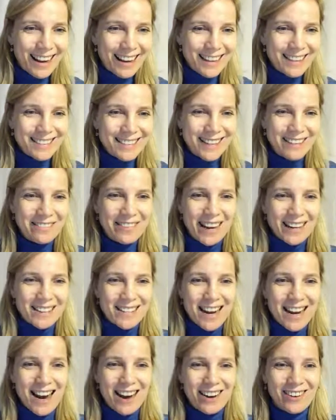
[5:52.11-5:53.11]
Silvia,
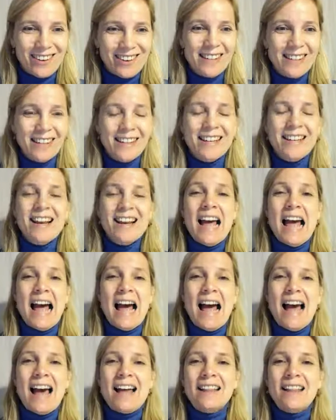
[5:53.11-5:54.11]
ciao.
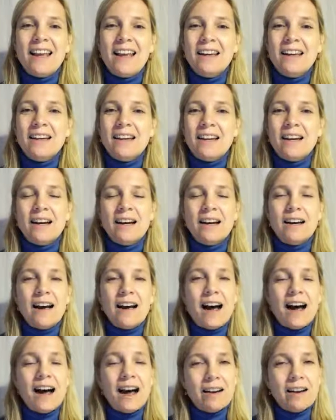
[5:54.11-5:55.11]
And then
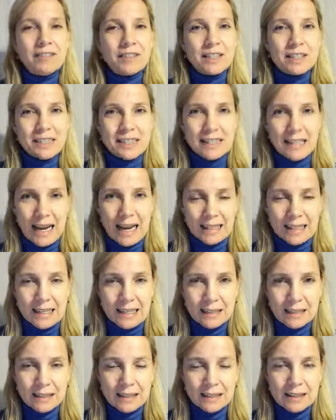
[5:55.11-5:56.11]
after the
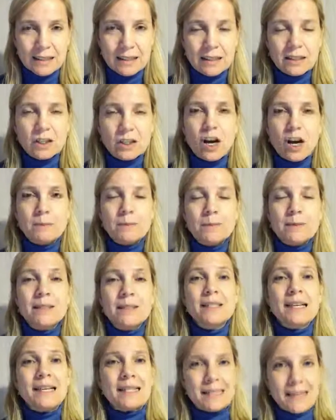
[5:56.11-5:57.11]
sadness
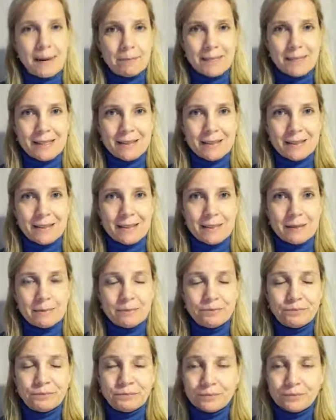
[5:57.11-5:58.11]
comes acceptance.
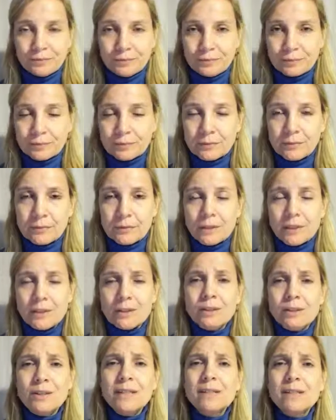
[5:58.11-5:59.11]

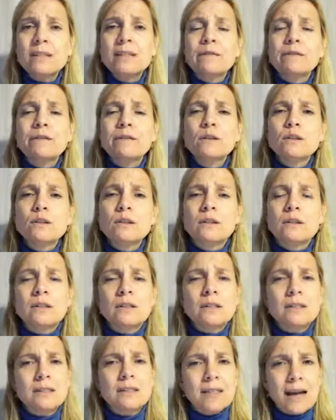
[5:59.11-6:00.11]
So this is the full
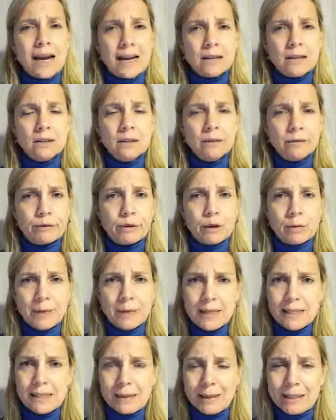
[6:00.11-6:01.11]
cycle from
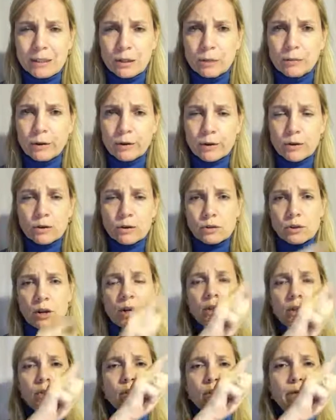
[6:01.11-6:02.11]
Elisabeth Kübler-Ross.
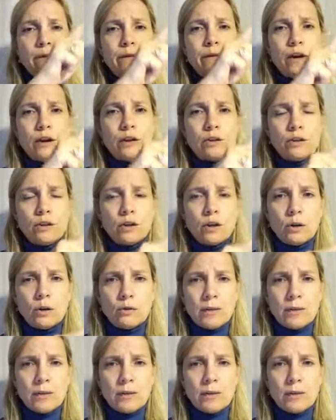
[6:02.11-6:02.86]
So first you go